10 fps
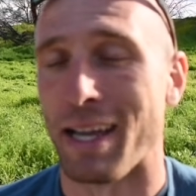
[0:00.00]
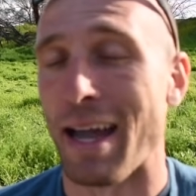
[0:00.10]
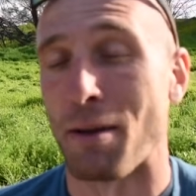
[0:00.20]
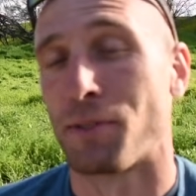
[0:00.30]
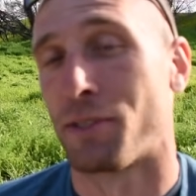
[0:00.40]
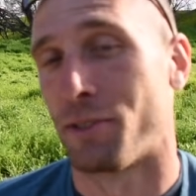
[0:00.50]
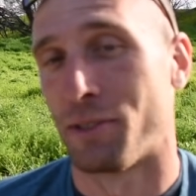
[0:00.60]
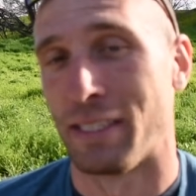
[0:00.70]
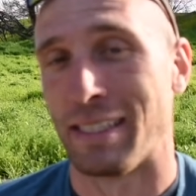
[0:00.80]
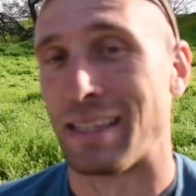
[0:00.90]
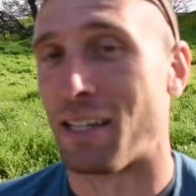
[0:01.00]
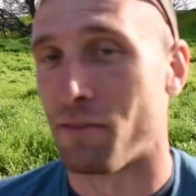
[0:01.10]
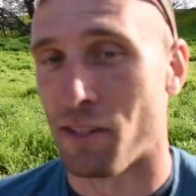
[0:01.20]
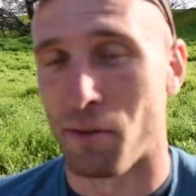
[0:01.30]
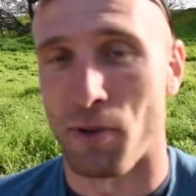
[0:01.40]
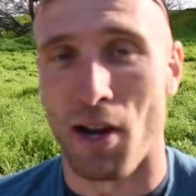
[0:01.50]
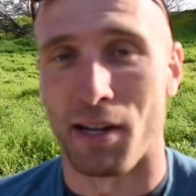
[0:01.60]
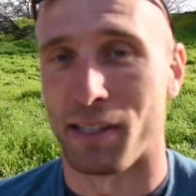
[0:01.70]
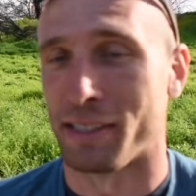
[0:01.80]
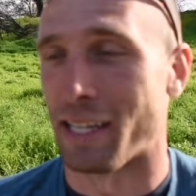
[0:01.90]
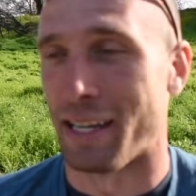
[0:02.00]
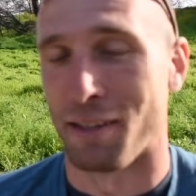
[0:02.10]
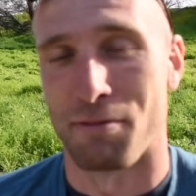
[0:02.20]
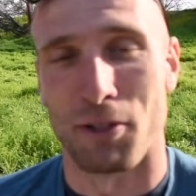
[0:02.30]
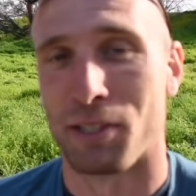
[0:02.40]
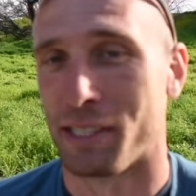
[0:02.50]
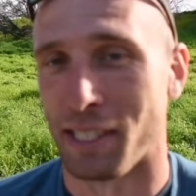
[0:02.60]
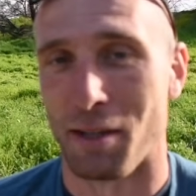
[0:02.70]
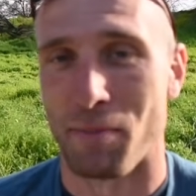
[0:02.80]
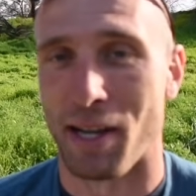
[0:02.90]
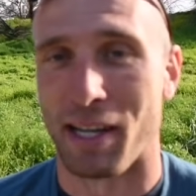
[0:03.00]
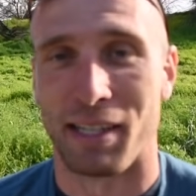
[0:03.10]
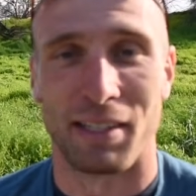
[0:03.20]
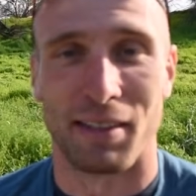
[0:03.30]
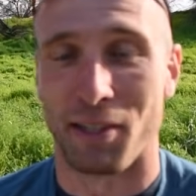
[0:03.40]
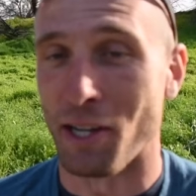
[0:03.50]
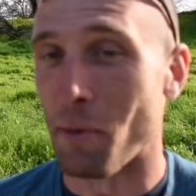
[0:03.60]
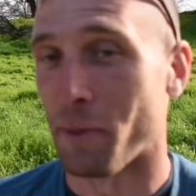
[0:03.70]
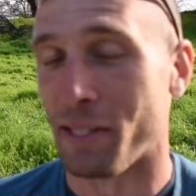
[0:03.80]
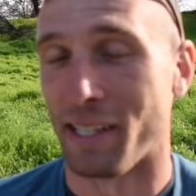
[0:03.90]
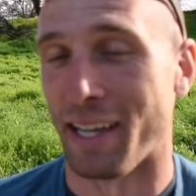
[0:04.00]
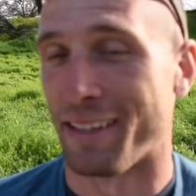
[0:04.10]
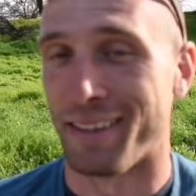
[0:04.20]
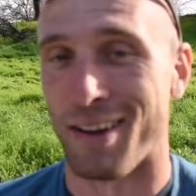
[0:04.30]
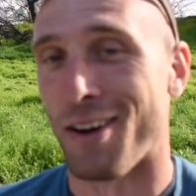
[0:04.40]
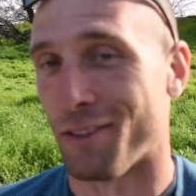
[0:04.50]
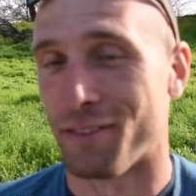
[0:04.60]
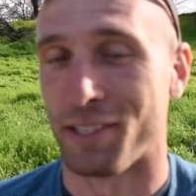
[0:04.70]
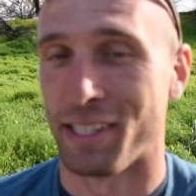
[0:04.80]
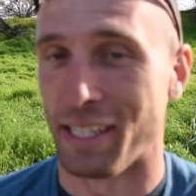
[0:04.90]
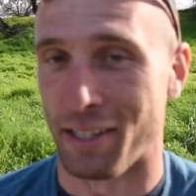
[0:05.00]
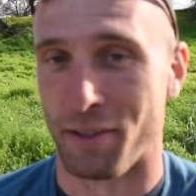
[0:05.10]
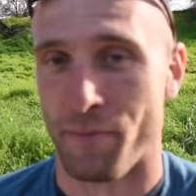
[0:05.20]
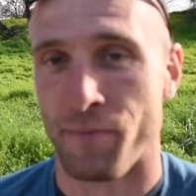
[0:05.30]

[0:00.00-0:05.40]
I absolutely love their products and I fully stand by their company and all of their gear.